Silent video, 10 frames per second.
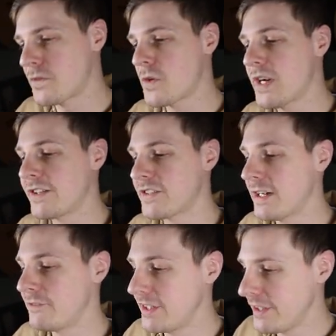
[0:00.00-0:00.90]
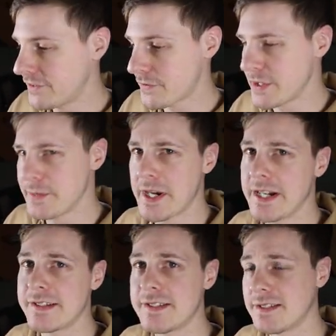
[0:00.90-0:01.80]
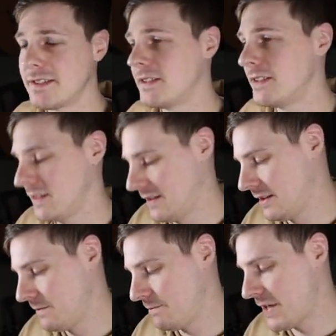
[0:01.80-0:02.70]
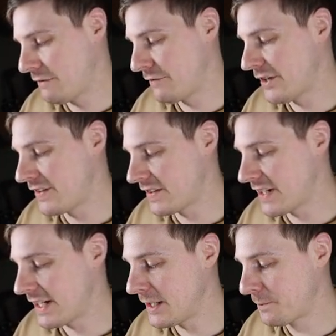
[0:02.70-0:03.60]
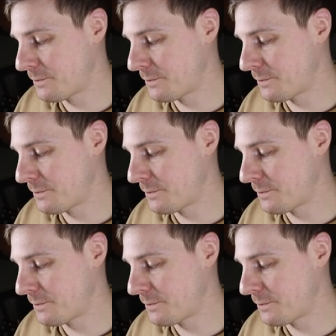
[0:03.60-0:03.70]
Quite excited for these three packs. Bit of fun today.